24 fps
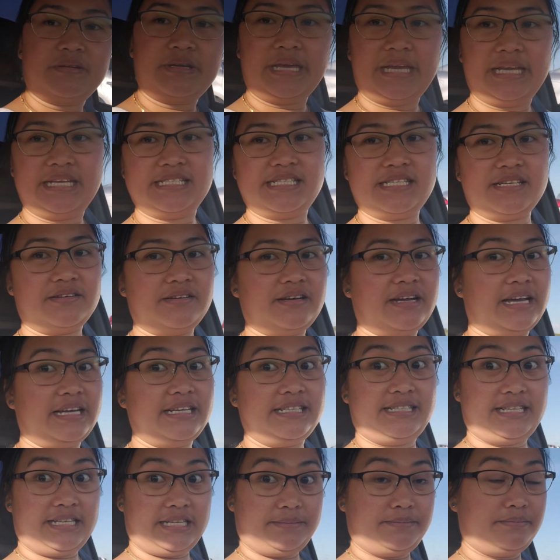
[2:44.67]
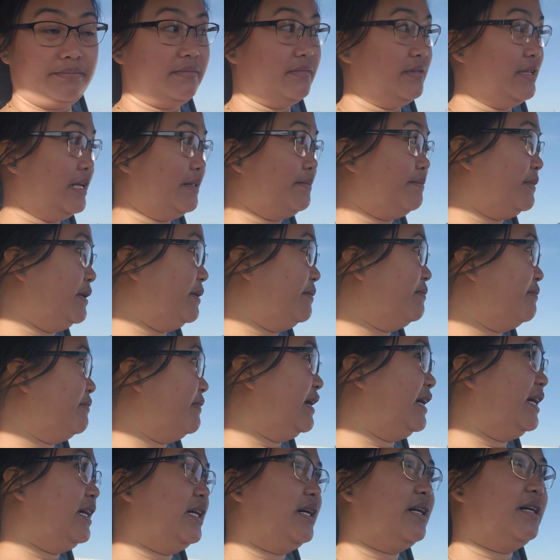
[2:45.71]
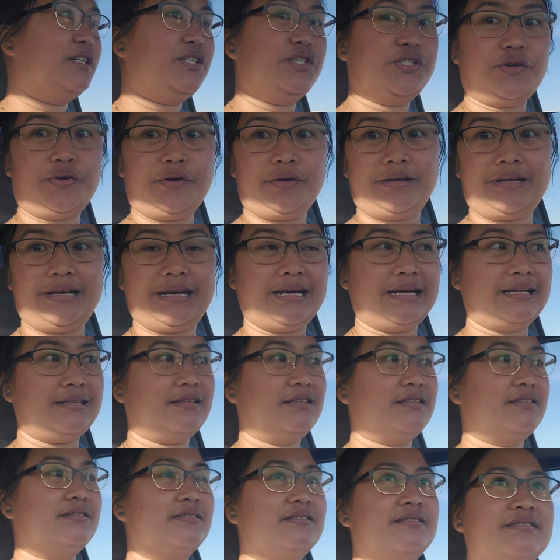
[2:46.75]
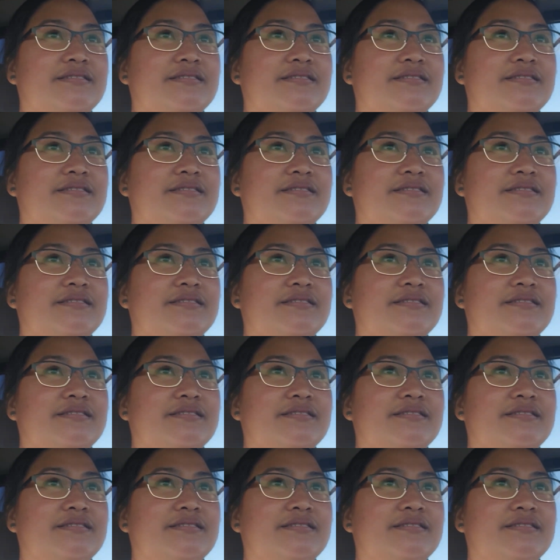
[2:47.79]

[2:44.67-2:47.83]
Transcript: Okay, so guys, let me, let me make a shortcut. Yep.